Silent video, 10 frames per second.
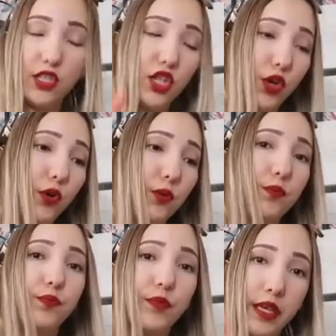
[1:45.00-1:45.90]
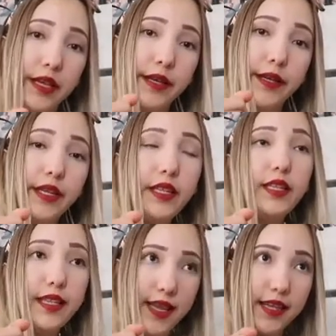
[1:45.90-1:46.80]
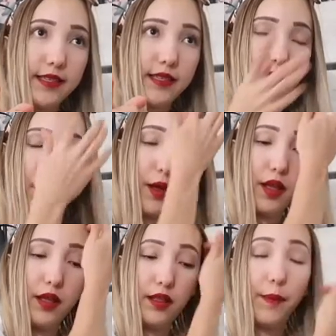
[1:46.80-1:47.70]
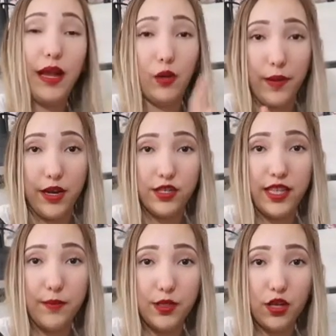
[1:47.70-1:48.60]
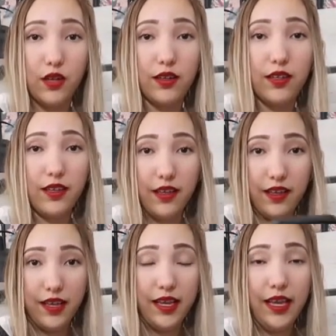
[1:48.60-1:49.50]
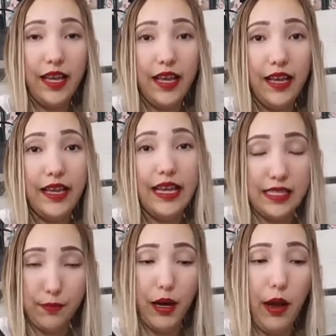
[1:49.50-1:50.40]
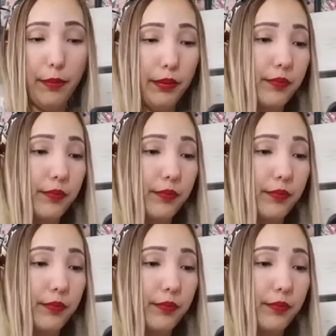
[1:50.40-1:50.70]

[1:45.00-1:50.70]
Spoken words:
So yes, the Michael Myers theme song, it's a bop.